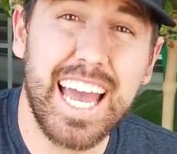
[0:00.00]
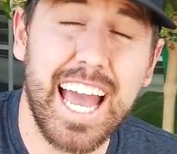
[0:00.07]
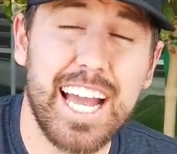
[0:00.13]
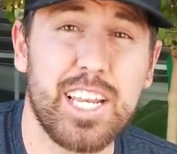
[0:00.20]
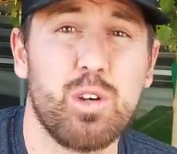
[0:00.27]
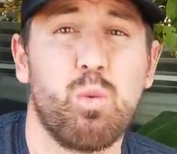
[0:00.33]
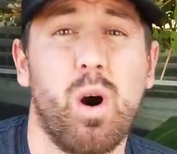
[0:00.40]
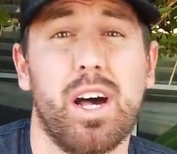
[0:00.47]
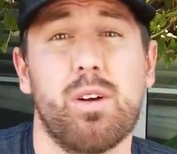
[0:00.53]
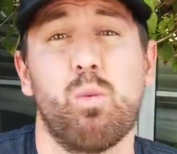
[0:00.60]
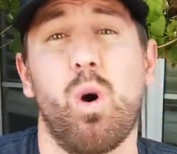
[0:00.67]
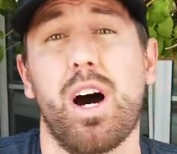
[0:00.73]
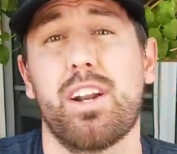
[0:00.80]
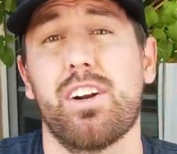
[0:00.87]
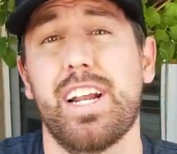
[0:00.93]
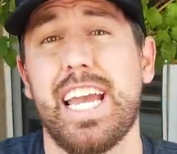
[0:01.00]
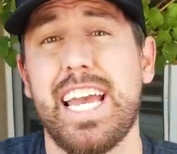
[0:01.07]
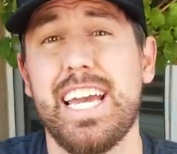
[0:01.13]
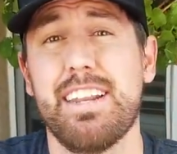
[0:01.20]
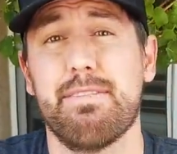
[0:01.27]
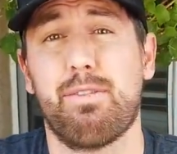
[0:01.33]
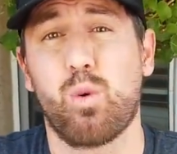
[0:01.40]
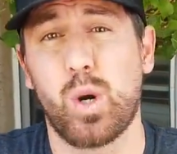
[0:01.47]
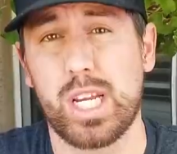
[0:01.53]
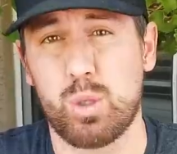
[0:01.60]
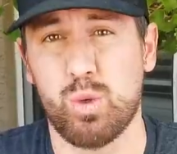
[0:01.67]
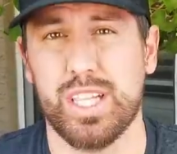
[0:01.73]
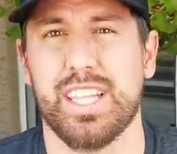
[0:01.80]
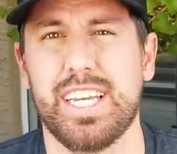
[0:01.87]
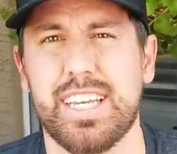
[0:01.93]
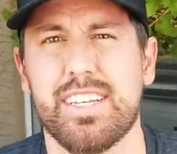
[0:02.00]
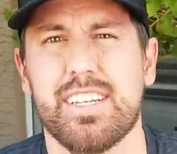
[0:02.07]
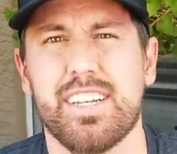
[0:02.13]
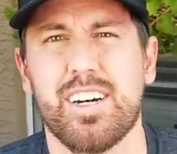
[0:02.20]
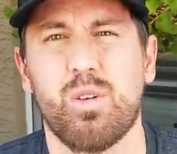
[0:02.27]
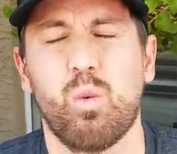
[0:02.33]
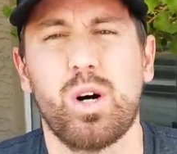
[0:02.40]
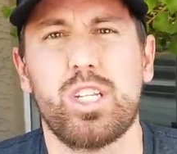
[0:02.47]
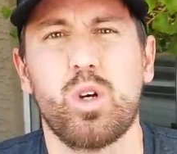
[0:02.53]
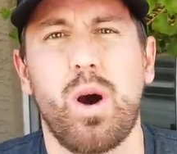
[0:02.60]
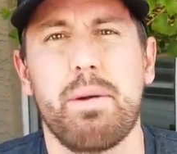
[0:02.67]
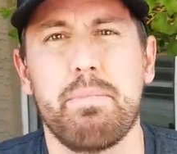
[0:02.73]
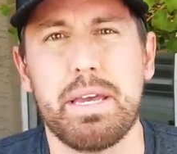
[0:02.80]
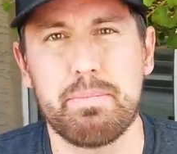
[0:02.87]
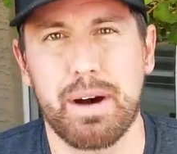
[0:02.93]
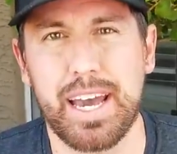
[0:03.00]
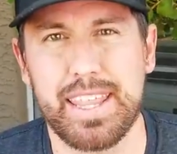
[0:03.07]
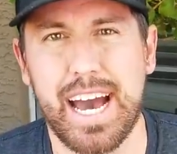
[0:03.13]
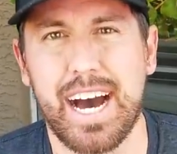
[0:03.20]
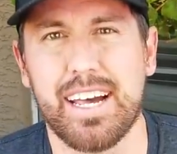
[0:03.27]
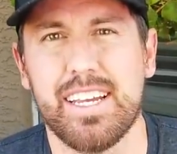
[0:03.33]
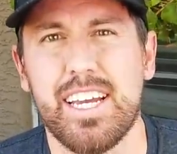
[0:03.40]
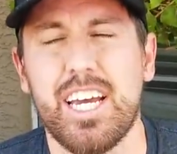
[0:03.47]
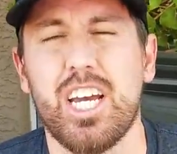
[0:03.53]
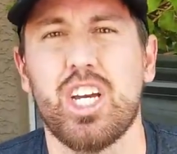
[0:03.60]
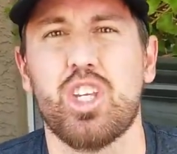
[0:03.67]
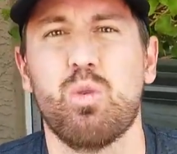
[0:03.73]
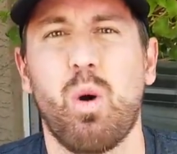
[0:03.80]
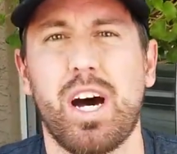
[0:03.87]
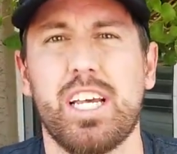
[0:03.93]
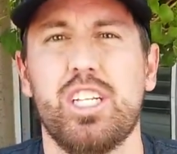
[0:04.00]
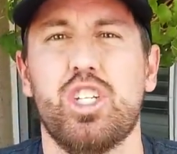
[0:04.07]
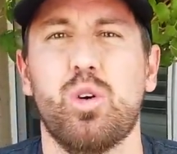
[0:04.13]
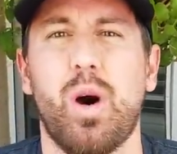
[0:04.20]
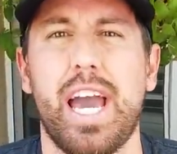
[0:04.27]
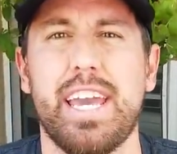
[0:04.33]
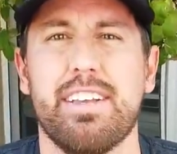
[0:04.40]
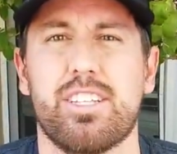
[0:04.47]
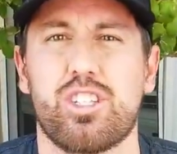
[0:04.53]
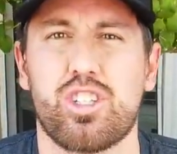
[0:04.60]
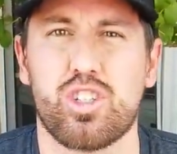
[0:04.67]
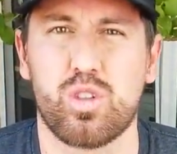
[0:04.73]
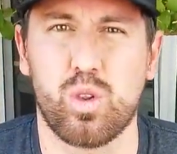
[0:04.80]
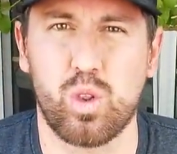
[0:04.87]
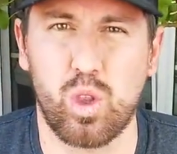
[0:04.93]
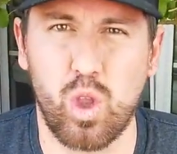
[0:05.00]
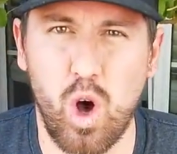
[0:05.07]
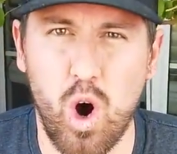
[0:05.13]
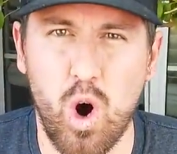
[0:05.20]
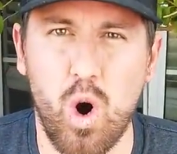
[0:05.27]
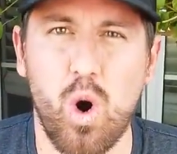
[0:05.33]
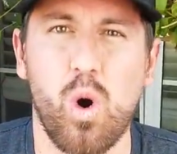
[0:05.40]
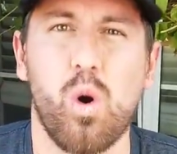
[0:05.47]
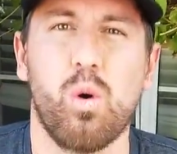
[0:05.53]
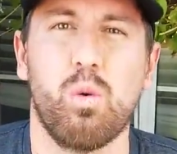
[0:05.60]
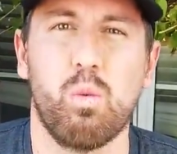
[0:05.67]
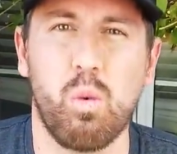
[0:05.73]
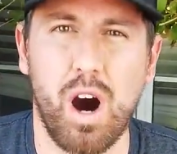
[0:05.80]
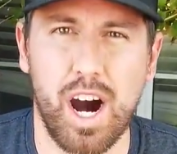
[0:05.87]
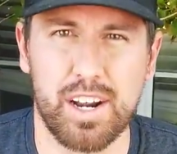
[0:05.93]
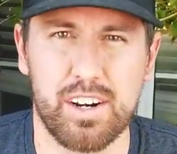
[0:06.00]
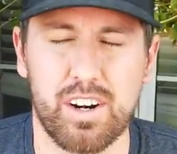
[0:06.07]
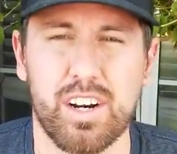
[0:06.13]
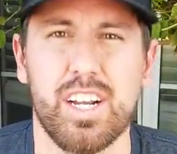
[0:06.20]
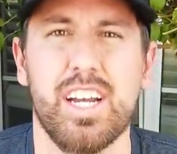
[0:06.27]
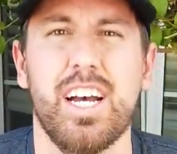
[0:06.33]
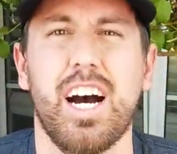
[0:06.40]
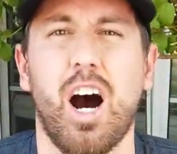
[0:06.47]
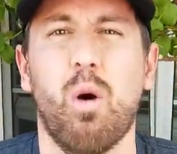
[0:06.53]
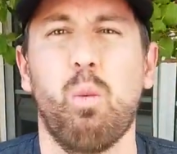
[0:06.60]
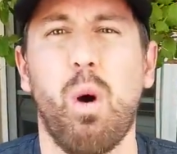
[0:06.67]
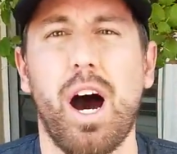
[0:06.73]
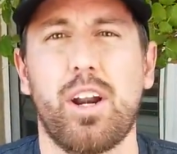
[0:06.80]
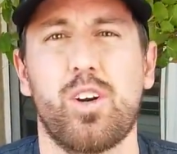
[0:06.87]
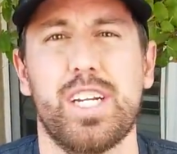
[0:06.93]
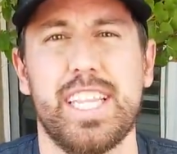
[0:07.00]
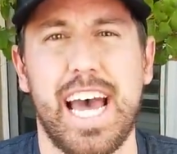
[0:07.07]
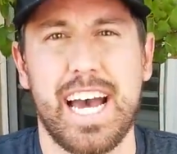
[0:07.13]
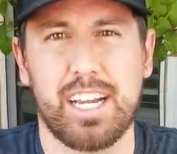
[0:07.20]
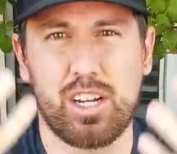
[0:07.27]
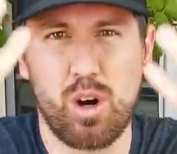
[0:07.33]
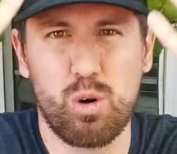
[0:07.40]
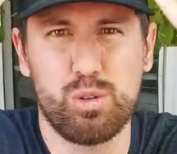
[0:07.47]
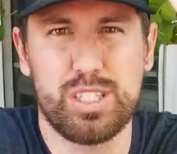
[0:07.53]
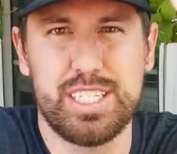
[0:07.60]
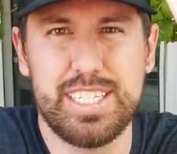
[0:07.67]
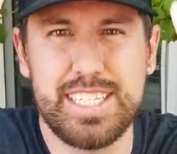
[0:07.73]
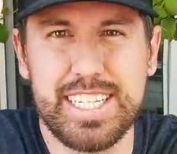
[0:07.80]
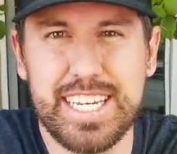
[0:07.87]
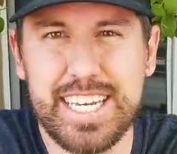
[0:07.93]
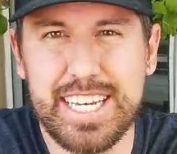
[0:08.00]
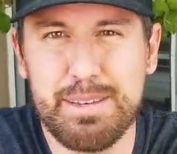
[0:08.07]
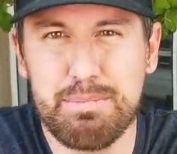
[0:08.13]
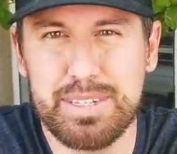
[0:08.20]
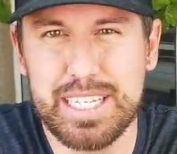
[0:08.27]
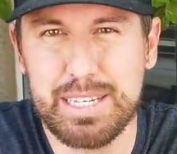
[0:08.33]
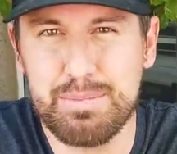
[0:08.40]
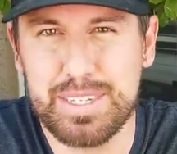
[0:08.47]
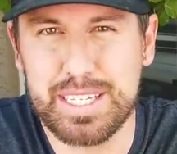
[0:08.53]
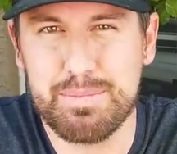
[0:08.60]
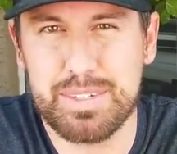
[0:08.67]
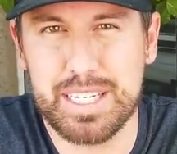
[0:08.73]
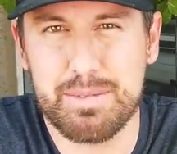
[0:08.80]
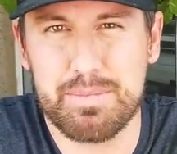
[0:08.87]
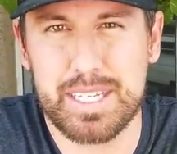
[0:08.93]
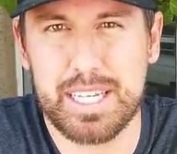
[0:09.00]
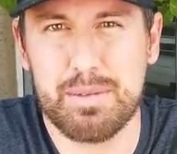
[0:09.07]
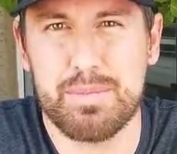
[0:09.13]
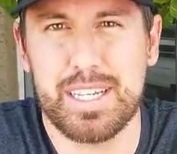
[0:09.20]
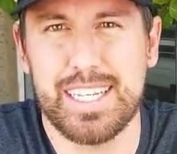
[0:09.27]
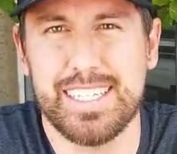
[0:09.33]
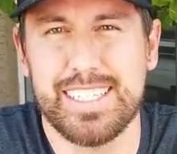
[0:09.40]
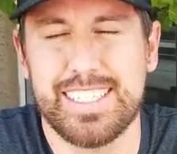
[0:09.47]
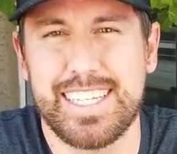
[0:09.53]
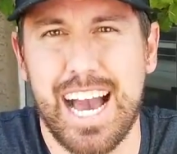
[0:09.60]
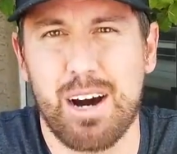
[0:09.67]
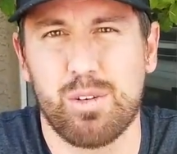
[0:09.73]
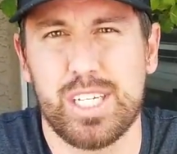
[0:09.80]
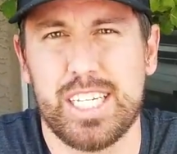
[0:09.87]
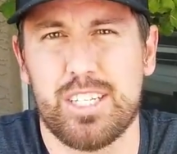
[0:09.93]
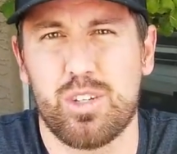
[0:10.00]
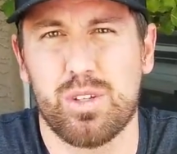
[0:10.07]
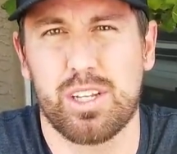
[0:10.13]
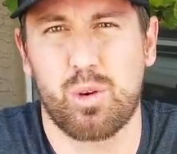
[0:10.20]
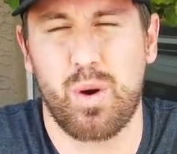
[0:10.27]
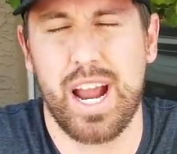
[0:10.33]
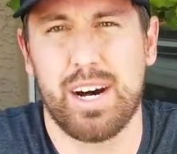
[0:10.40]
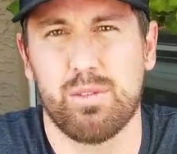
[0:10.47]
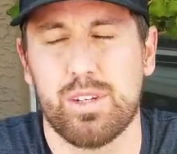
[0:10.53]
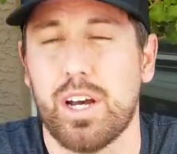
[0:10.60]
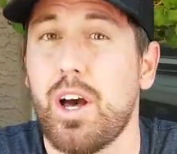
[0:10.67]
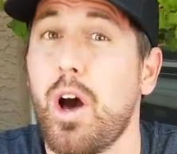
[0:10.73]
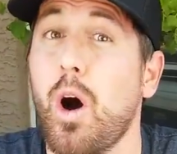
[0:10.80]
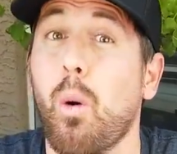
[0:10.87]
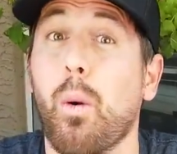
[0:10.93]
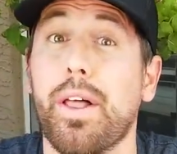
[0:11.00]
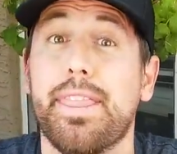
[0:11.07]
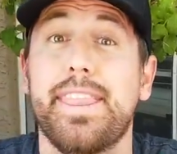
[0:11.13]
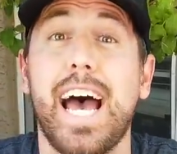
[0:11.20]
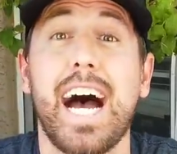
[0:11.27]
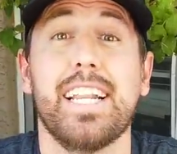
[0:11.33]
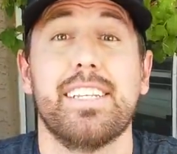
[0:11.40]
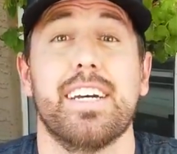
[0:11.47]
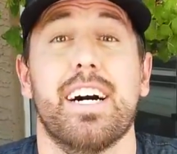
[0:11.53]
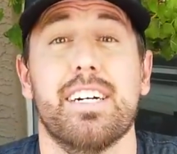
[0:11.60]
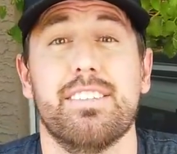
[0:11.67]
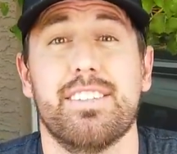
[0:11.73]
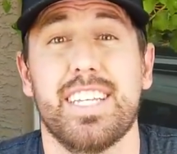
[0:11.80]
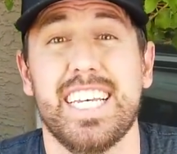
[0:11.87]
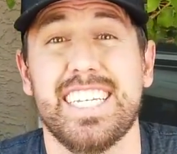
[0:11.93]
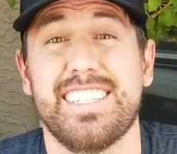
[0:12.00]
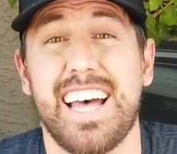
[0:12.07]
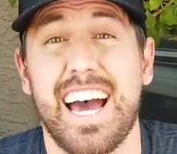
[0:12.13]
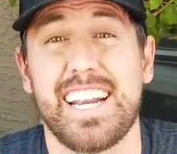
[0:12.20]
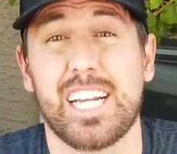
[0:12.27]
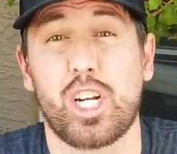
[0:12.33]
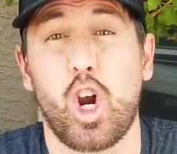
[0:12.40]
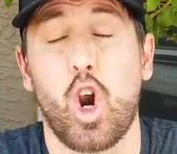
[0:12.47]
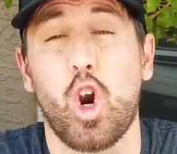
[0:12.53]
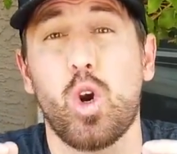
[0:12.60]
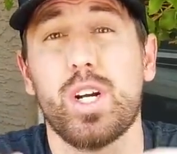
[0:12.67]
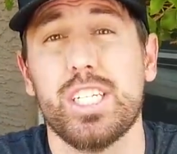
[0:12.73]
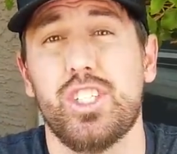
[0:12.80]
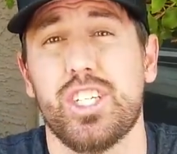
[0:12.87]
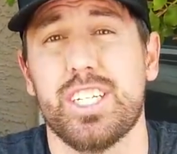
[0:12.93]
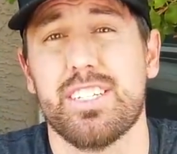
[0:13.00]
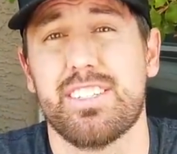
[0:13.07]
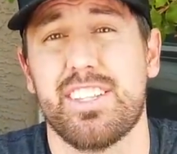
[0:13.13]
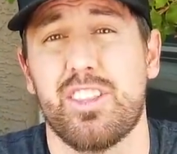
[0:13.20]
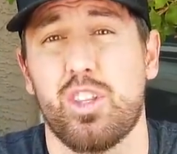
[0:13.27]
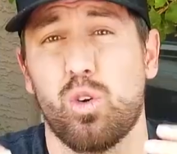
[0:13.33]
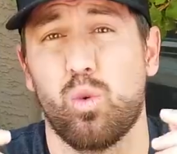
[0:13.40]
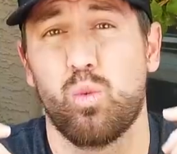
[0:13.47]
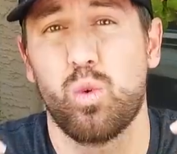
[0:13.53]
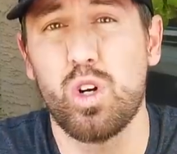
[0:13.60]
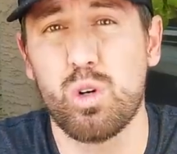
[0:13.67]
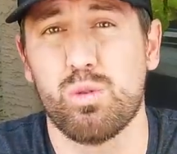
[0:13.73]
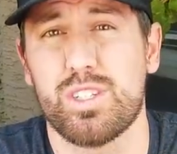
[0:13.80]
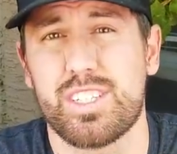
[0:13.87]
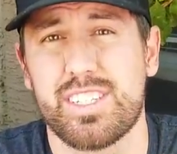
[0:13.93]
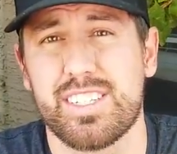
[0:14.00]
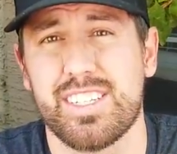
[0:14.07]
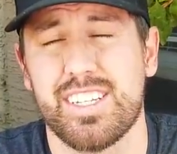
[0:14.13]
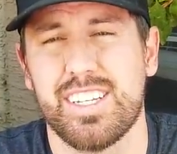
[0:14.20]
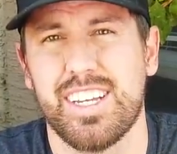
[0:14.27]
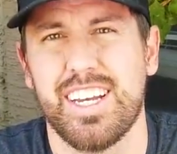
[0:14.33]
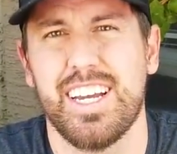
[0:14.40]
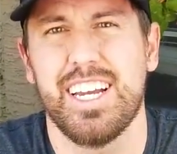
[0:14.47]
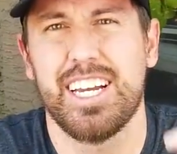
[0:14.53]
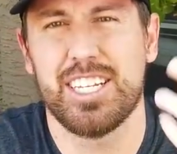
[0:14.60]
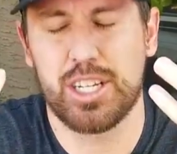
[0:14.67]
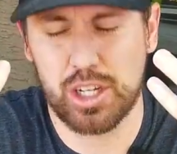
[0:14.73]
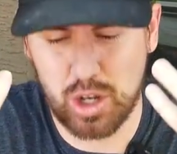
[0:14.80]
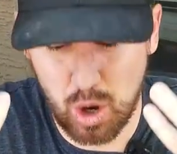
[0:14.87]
and you want to water infrequently. What do I mean by that? You want to do a slow water, a watering that goes deep down into the ground. What that does is that encourages the roots to